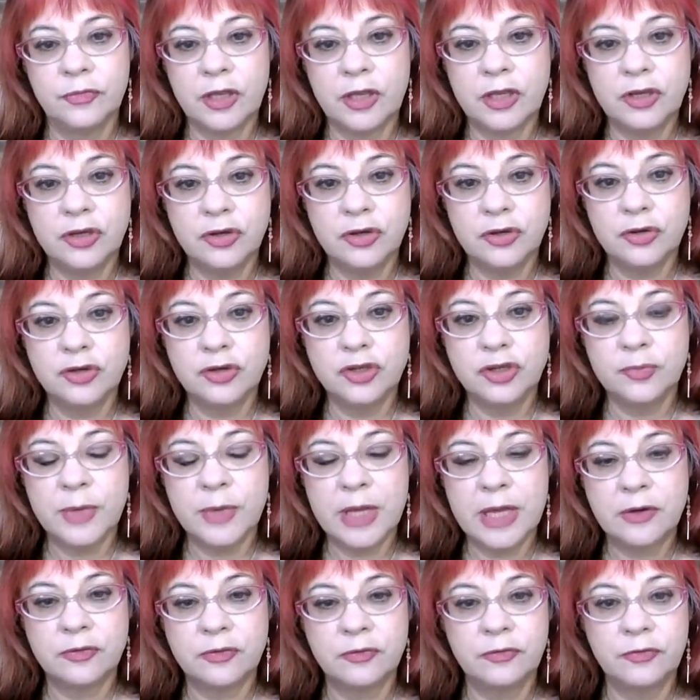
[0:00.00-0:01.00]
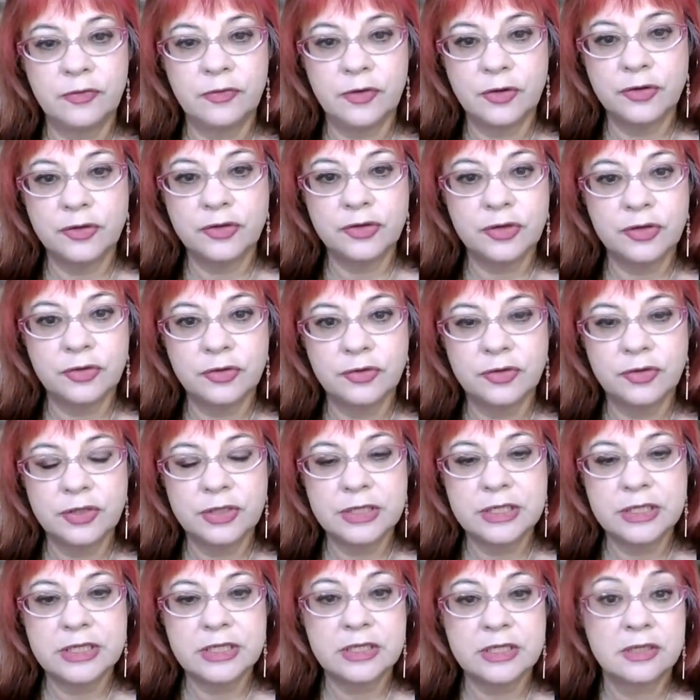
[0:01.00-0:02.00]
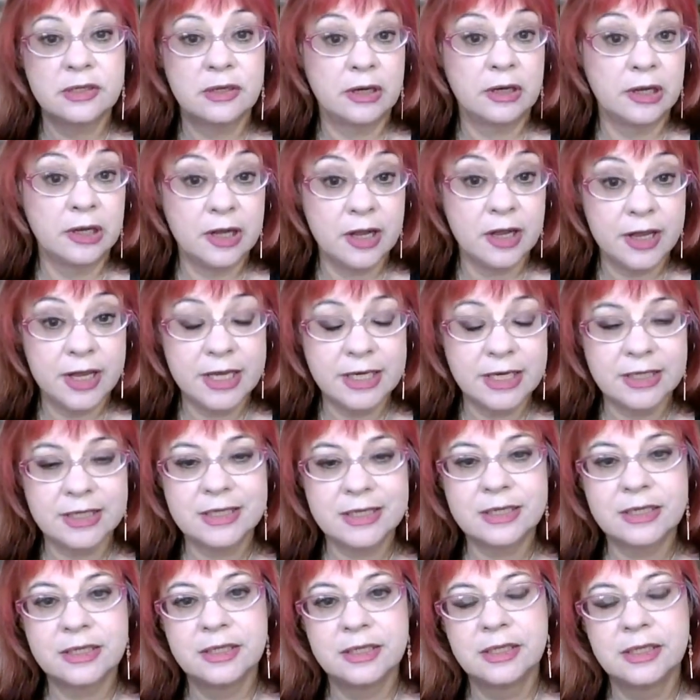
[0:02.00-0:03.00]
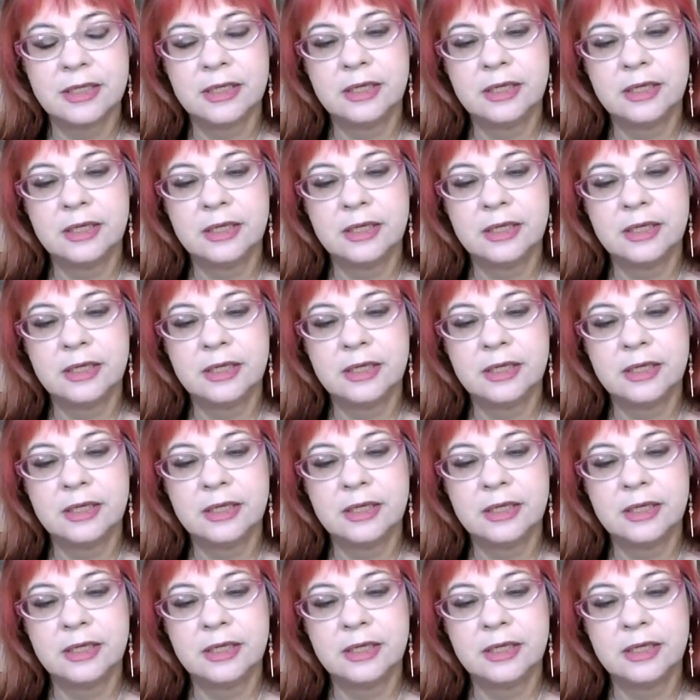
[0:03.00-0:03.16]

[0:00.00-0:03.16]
a huge amount of photons, light,